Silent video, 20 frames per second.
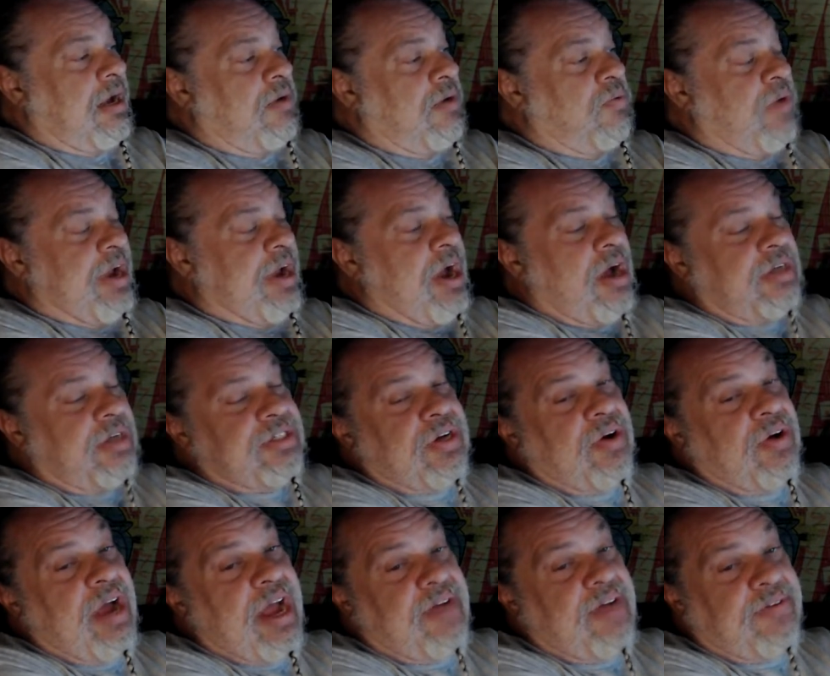we also
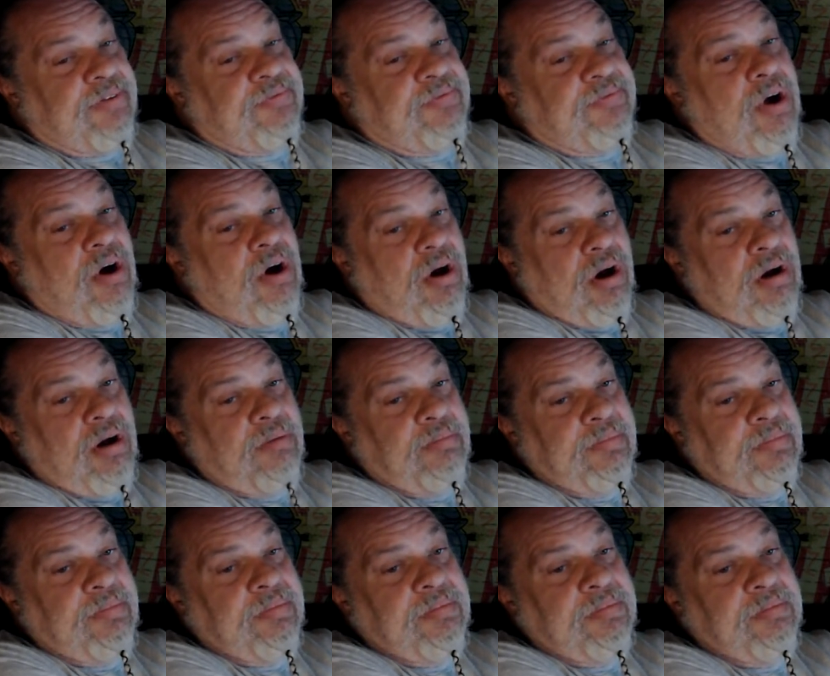have a
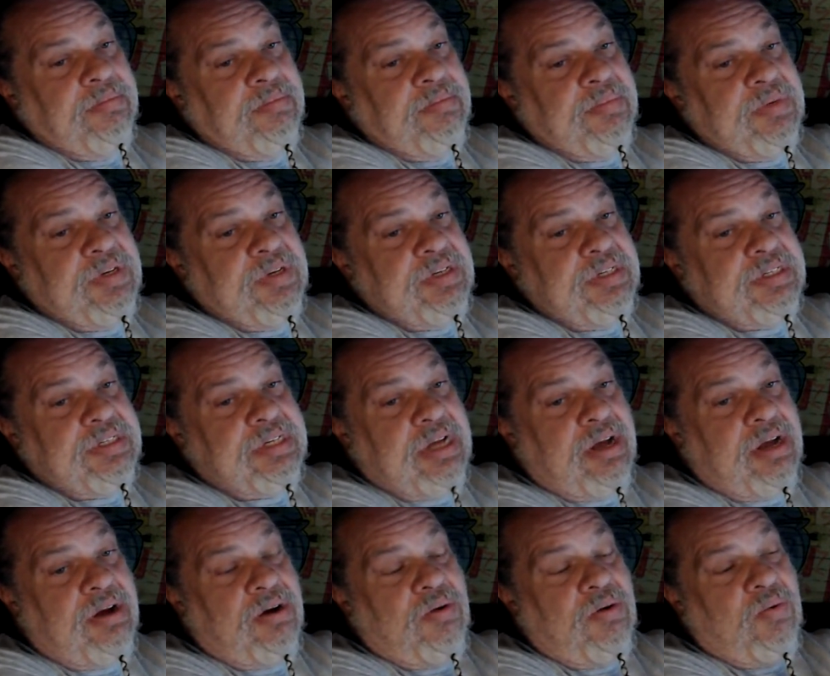farm,
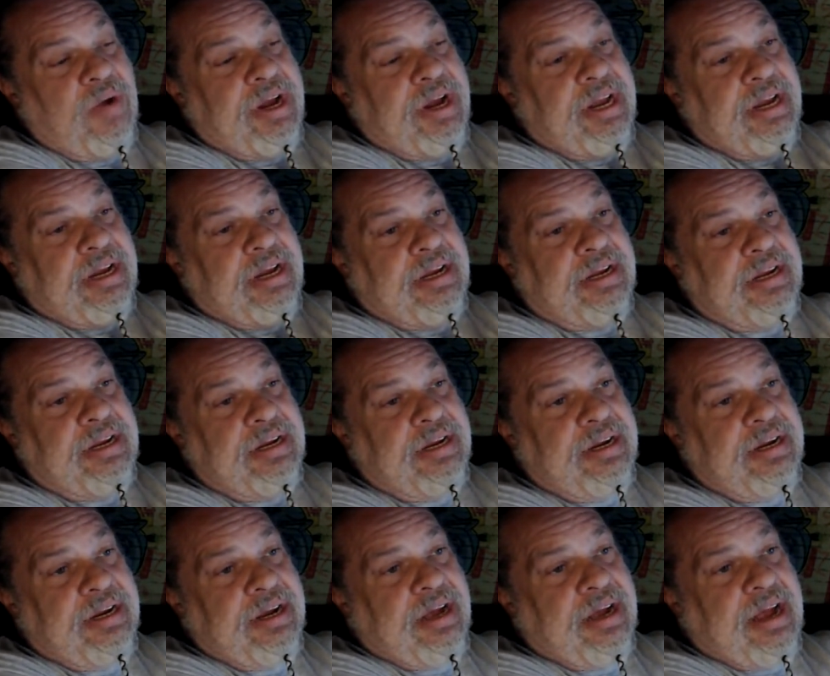so
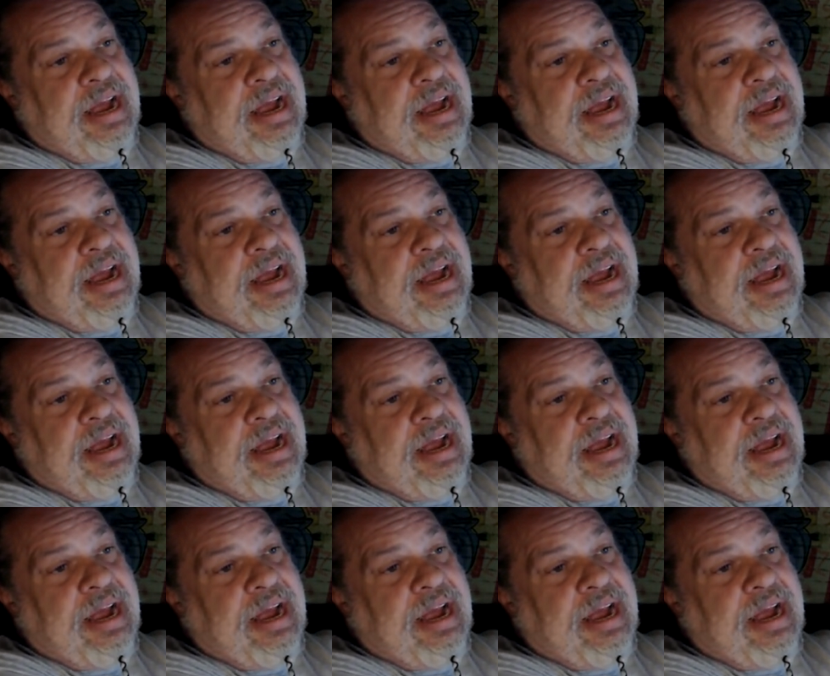we